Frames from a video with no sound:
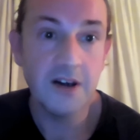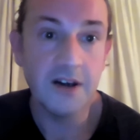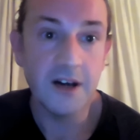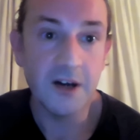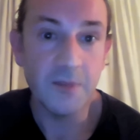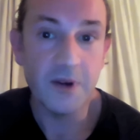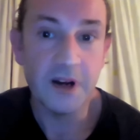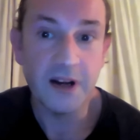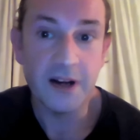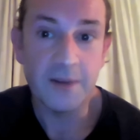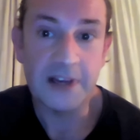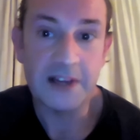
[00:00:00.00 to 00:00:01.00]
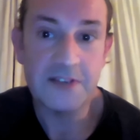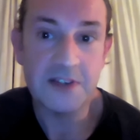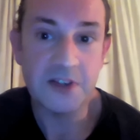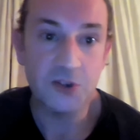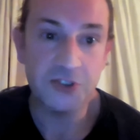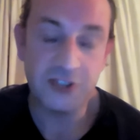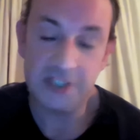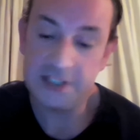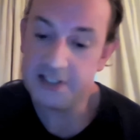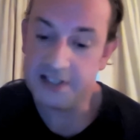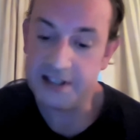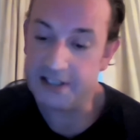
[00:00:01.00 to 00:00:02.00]
Um, I'm guessing the
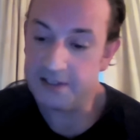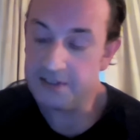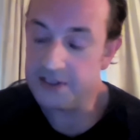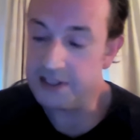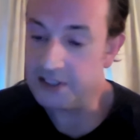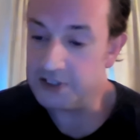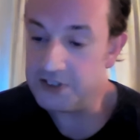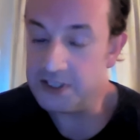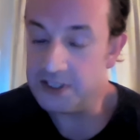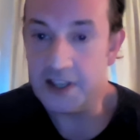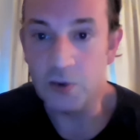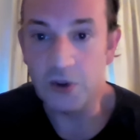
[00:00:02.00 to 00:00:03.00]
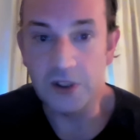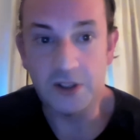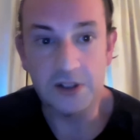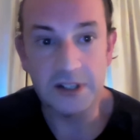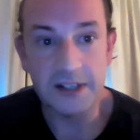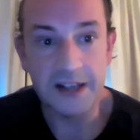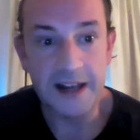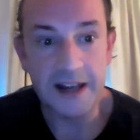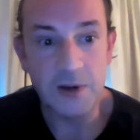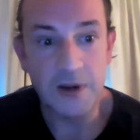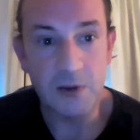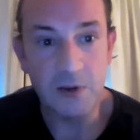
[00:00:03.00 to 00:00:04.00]
hostility, they they could see they weren't going to get
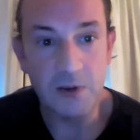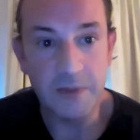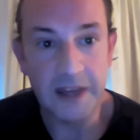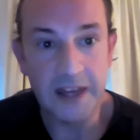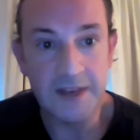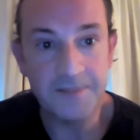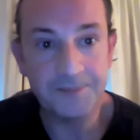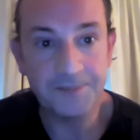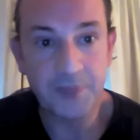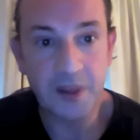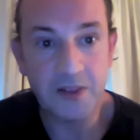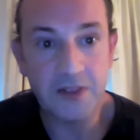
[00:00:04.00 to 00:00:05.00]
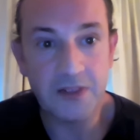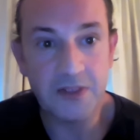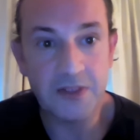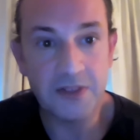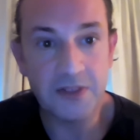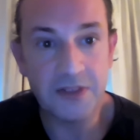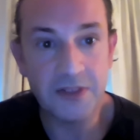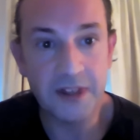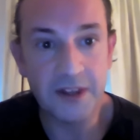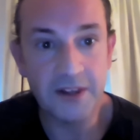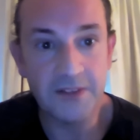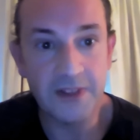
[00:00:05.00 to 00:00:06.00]
anywhere with me. I
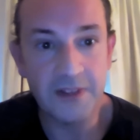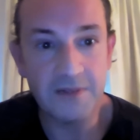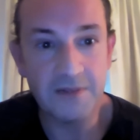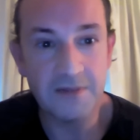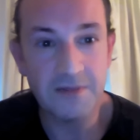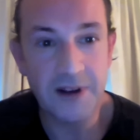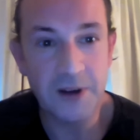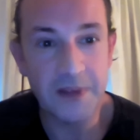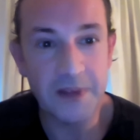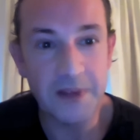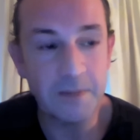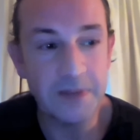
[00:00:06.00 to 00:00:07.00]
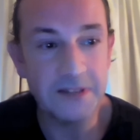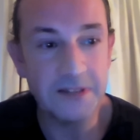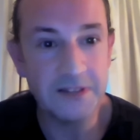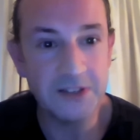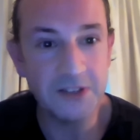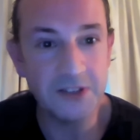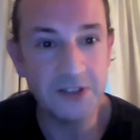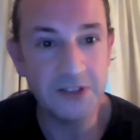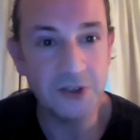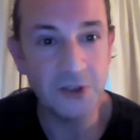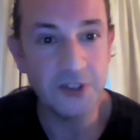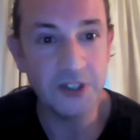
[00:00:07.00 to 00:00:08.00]
think they found me a bit
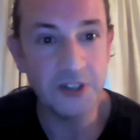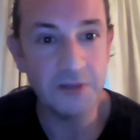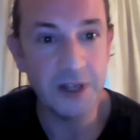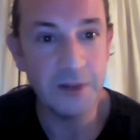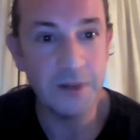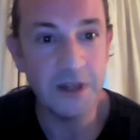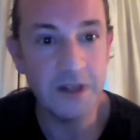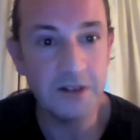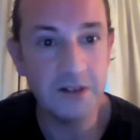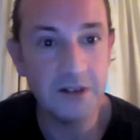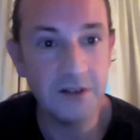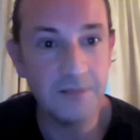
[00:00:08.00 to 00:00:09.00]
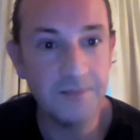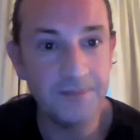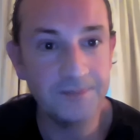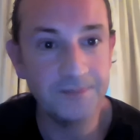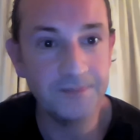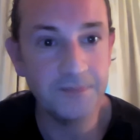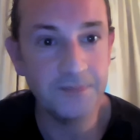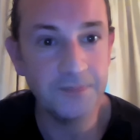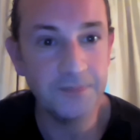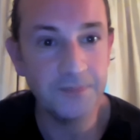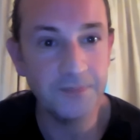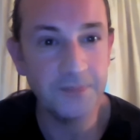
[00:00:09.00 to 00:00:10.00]
disconcerting, maybe. Um,
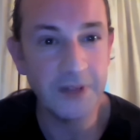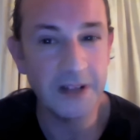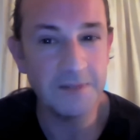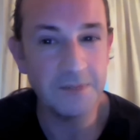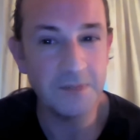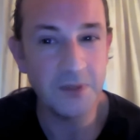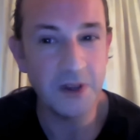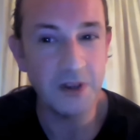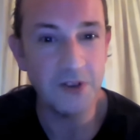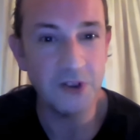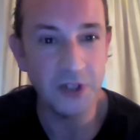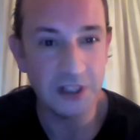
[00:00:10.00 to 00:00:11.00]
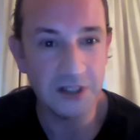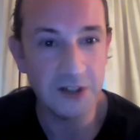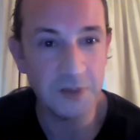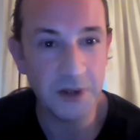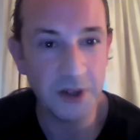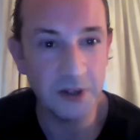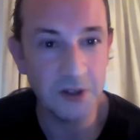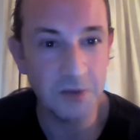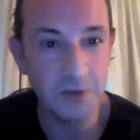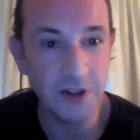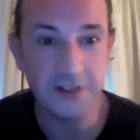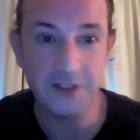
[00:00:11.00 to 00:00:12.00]
my brother certainly does, my oldest brother.